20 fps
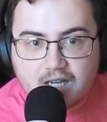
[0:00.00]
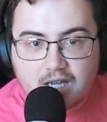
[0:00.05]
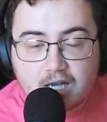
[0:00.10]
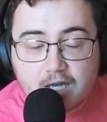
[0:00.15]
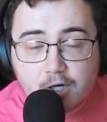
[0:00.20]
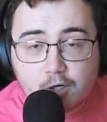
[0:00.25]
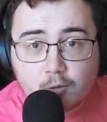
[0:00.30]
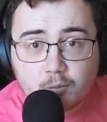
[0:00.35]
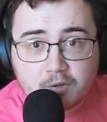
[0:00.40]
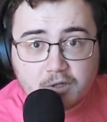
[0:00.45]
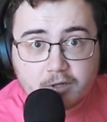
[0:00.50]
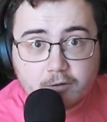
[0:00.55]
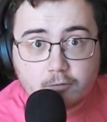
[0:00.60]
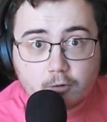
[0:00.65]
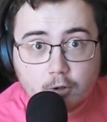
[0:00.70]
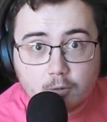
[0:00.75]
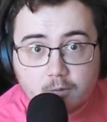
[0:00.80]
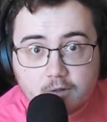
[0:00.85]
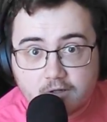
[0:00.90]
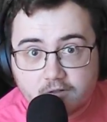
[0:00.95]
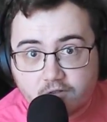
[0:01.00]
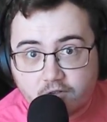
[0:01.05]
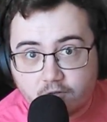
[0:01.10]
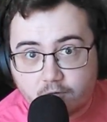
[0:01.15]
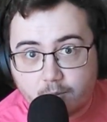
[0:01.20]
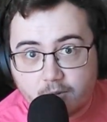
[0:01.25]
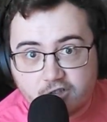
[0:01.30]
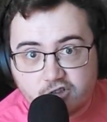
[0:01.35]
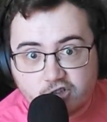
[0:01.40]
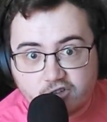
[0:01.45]
I don't play Roblox
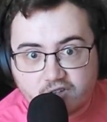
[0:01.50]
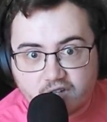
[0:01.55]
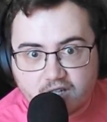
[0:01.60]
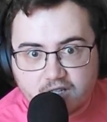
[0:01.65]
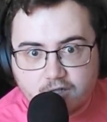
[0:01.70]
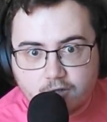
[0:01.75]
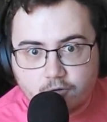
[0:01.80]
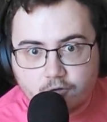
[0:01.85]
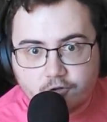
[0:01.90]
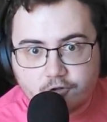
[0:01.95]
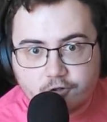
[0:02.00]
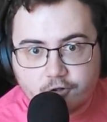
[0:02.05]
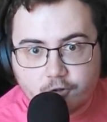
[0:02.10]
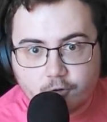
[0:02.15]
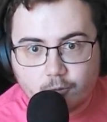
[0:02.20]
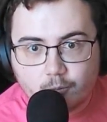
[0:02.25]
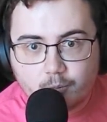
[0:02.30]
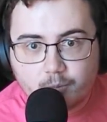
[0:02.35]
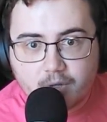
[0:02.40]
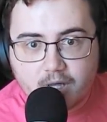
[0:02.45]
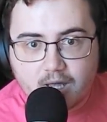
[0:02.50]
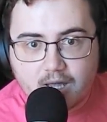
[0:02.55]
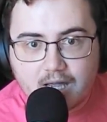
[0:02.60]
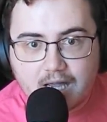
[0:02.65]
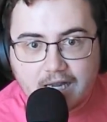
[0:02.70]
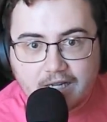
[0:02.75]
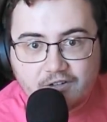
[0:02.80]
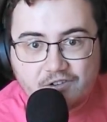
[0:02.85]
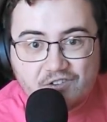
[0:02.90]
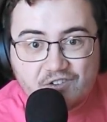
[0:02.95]
as much as I used to, but
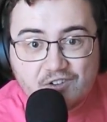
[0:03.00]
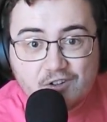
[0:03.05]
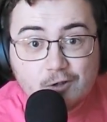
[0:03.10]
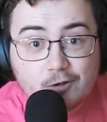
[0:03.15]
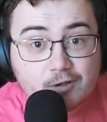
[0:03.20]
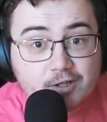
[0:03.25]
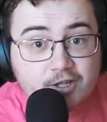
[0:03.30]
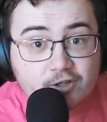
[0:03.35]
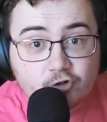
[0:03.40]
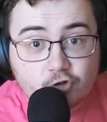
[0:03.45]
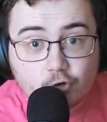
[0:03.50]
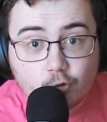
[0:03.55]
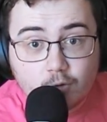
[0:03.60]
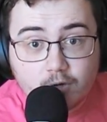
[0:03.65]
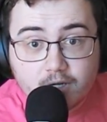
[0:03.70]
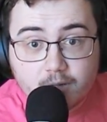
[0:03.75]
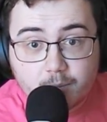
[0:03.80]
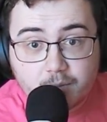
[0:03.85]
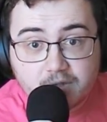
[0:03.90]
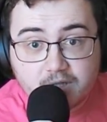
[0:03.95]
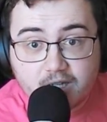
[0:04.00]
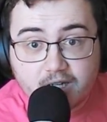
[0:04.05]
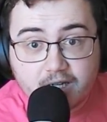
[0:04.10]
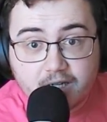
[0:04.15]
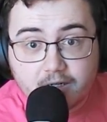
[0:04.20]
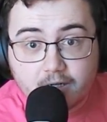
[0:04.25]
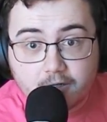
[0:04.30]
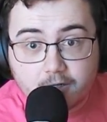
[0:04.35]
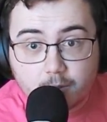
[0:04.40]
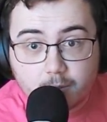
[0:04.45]
I still enjoy
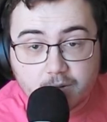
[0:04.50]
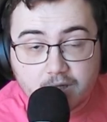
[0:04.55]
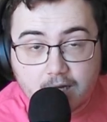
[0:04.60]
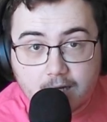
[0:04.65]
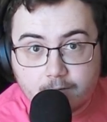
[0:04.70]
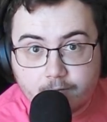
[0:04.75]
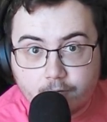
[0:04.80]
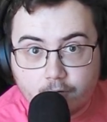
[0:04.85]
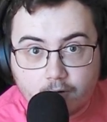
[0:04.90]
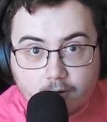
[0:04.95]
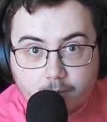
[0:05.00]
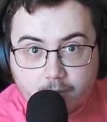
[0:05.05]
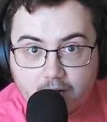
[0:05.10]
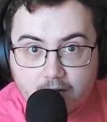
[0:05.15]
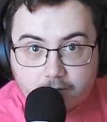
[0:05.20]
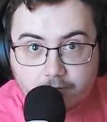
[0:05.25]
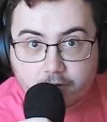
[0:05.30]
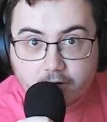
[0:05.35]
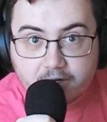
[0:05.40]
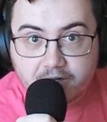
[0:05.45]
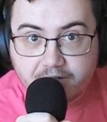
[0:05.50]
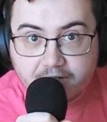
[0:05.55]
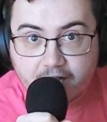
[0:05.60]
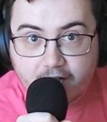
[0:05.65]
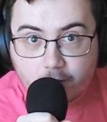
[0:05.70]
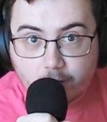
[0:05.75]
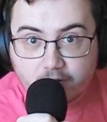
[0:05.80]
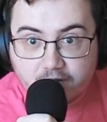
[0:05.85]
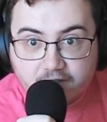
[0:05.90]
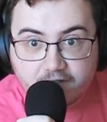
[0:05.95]
playing on the platform every
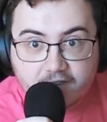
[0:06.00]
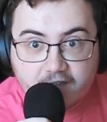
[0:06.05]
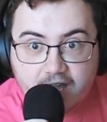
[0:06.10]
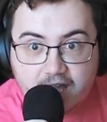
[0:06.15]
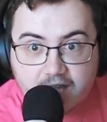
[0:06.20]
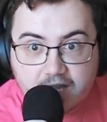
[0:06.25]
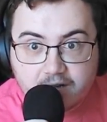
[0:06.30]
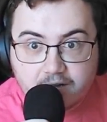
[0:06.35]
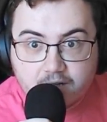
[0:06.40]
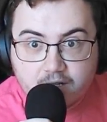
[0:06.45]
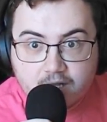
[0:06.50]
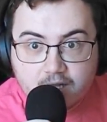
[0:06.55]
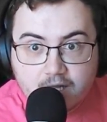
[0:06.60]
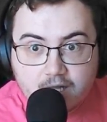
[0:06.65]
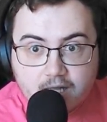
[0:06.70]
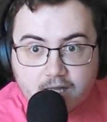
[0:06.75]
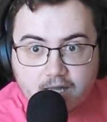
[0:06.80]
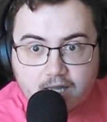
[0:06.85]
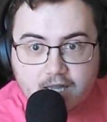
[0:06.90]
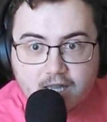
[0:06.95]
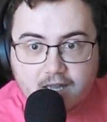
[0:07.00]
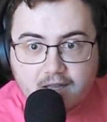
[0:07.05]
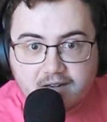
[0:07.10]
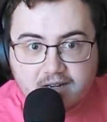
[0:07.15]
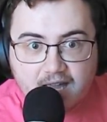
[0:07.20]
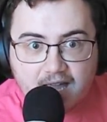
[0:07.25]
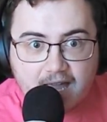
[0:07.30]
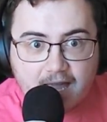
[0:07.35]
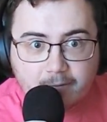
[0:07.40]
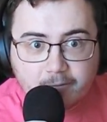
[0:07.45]
now and then, and
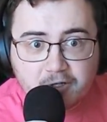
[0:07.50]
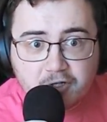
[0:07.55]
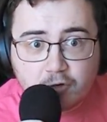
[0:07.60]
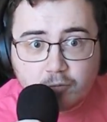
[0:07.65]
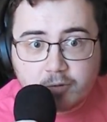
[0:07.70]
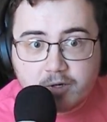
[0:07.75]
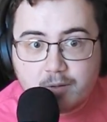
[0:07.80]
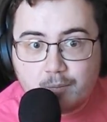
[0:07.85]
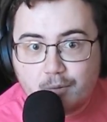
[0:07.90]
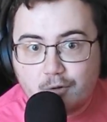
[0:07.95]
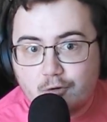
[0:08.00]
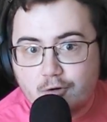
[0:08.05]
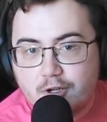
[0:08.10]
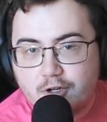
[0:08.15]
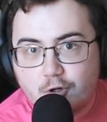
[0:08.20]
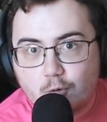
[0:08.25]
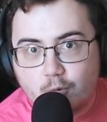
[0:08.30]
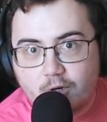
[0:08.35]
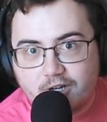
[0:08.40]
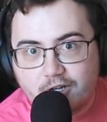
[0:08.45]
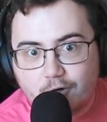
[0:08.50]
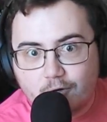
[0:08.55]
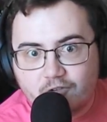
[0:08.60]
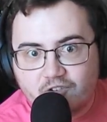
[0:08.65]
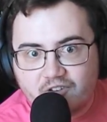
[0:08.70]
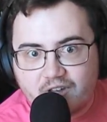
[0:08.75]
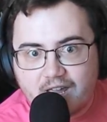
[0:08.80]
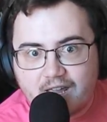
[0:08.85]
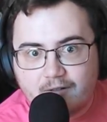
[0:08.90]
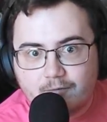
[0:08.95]
having to reboot into
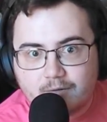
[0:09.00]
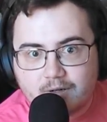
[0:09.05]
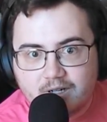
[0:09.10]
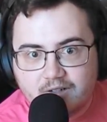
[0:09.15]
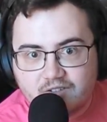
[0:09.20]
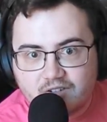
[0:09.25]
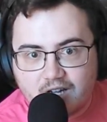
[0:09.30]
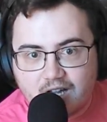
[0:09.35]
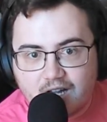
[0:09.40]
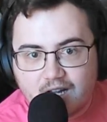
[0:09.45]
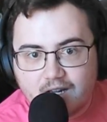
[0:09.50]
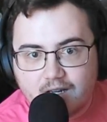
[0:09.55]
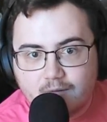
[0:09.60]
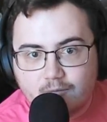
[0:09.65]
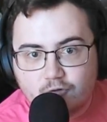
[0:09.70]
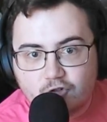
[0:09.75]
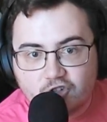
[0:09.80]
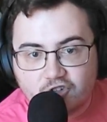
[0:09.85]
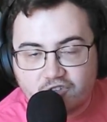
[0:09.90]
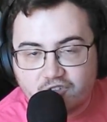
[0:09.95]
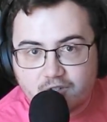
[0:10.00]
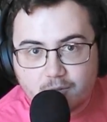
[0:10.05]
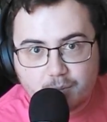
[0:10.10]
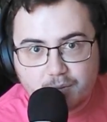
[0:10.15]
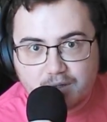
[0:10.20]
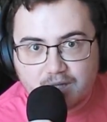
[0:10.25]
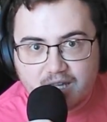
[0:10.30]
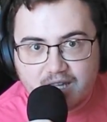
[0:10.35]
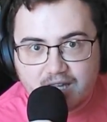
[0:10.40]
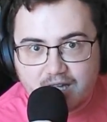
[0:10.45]
Windows every time just to
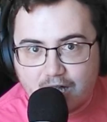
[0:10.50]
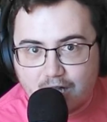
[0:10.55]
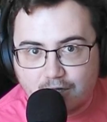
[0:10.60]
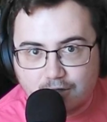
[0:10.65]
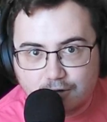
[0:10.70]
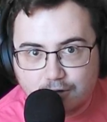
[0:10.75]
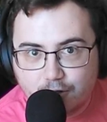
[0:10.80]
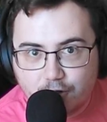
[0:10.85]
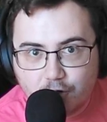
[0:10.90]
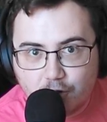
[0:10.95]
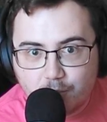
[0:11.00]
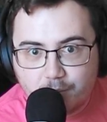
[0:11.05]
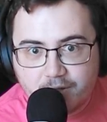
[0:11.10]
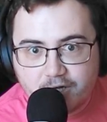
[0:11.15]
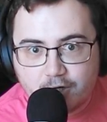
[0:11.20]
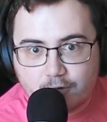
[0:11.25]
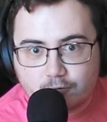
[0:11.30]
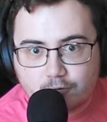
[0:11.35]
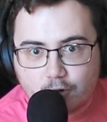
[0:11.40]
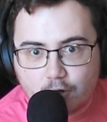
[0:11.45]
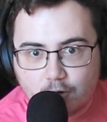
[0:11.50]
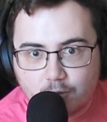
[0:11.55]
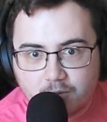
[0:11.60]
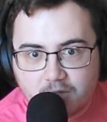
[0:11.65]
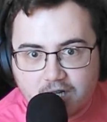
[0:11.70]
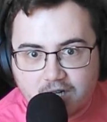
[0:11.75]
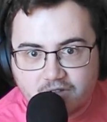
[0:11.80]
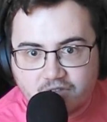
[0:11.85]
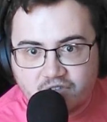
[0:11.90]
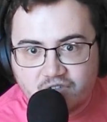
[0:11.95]
play a little bit of
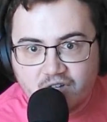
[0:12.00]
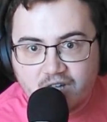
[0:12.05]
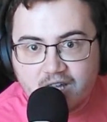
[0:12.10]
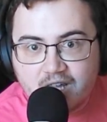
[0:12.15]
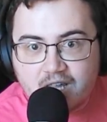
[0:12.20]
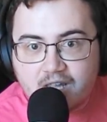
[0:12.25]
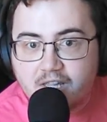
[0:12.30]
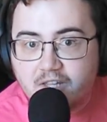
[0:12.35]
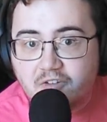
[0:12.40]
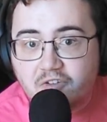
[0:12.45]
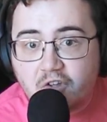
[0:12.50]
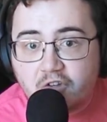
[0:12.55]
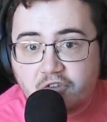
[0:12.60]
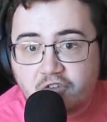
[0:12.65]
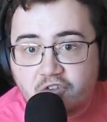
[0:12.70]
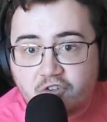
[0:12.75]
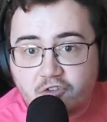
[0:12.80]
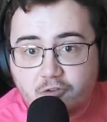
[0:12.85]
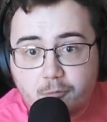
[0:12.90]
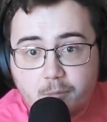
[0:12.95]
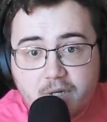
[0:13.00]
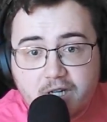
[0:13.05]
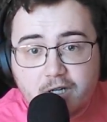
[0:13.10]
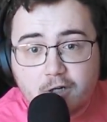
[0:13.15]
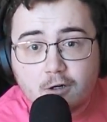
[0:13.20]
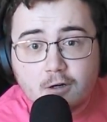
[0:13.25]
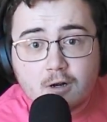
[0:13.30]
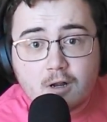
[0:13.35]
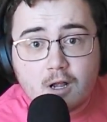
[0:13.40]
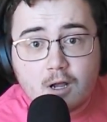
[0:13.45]
Roblox is a
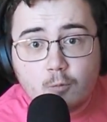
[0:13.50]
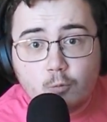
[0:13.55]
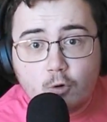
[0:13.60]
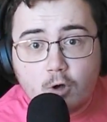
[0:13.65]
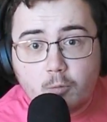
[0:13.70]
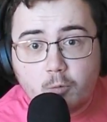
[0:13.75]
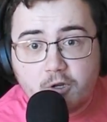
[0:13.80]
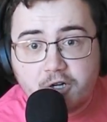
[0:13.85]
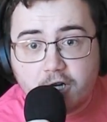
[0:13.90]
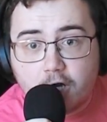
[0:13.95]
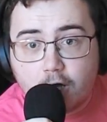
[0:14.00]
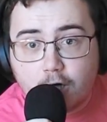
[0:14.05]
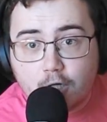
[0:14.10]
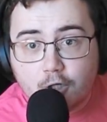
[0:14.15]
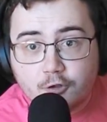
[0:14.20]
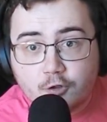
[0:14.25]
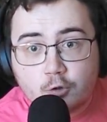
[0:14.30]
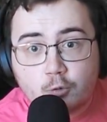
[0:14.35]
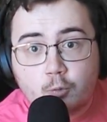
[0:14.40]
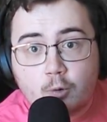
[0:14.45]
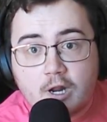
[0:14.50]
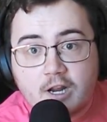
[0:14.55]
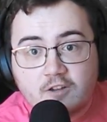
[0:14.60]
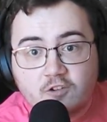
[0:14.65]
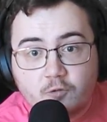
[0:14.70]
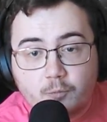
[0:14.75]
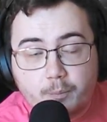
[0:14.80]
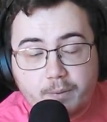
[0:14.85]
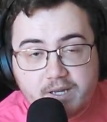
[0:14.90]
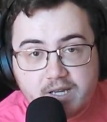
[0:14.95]
smear on what would
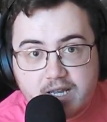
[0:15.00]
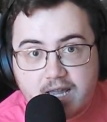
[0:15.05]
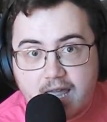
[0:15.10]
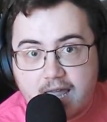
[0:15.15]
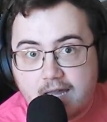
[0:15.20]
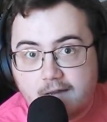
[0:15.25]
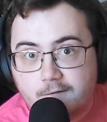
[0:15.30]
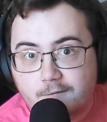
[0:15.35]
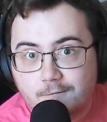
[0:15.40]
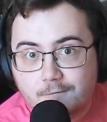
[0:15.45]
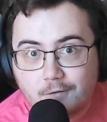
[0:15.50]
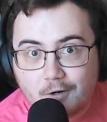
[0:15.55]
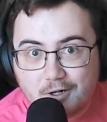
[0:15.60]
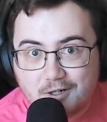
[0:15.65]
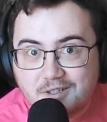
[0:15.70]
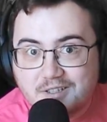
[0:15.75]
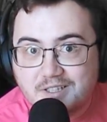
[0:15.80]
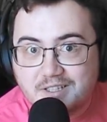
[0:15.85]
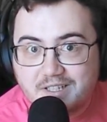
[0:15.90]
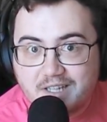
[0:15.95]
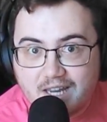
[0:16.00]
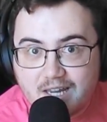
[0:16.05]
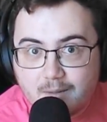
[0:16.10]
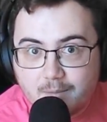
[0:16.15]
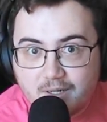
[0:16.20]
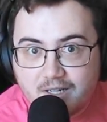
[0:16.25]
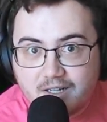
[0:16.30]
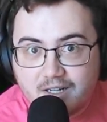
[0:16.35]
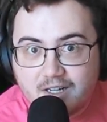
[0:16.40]
otherwise be a fun gaming